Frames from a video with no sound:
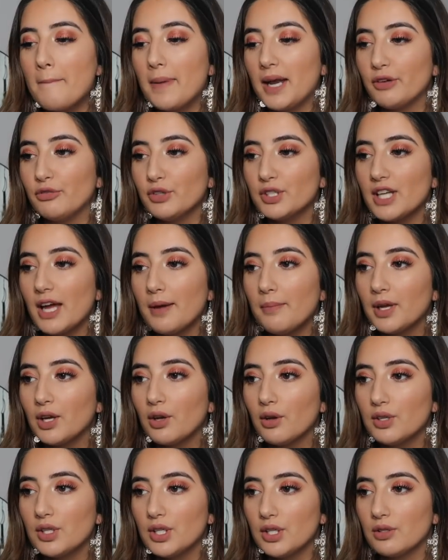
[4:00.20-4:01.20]
but every time I
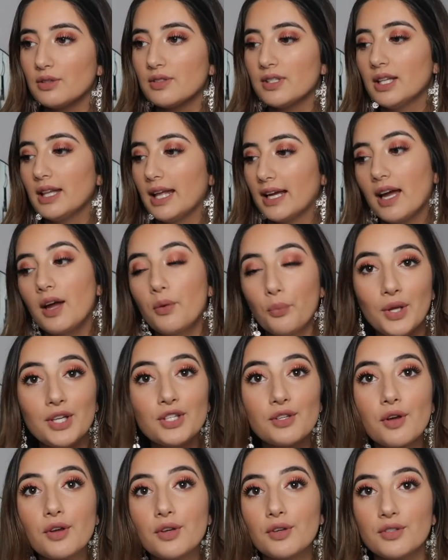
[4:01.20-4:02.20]
go to use it, like, I
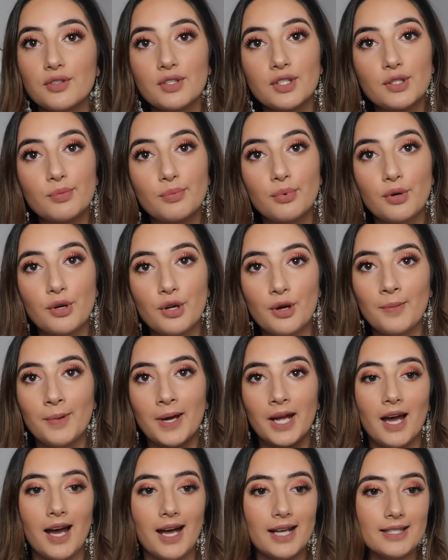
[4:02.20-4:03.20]
went to go use it to put it on
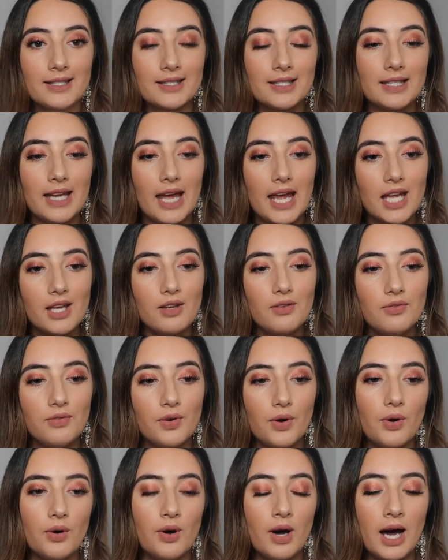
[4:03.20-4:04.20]
my eyes today
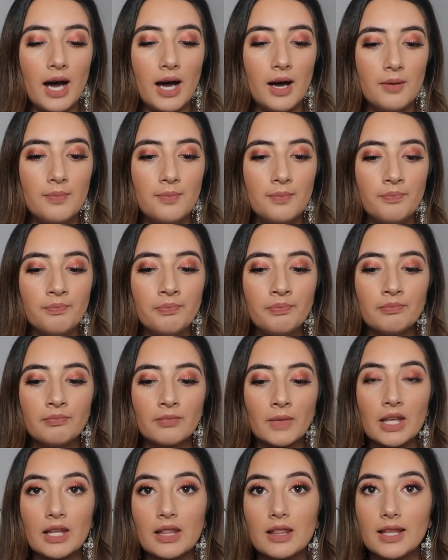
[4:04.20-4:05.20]
for
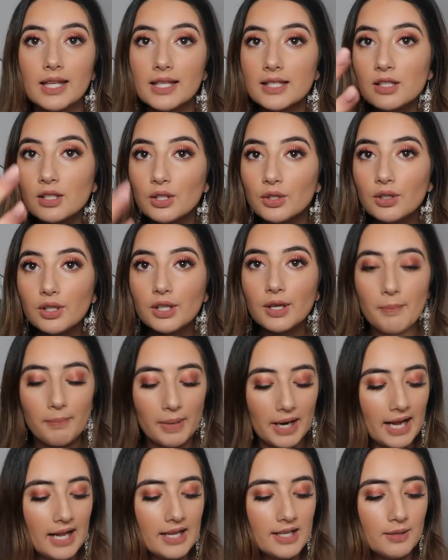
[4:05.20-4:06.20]
this look,
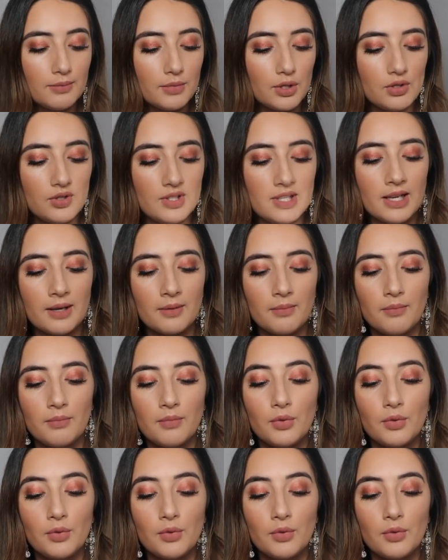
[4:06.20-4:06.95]
but I end up using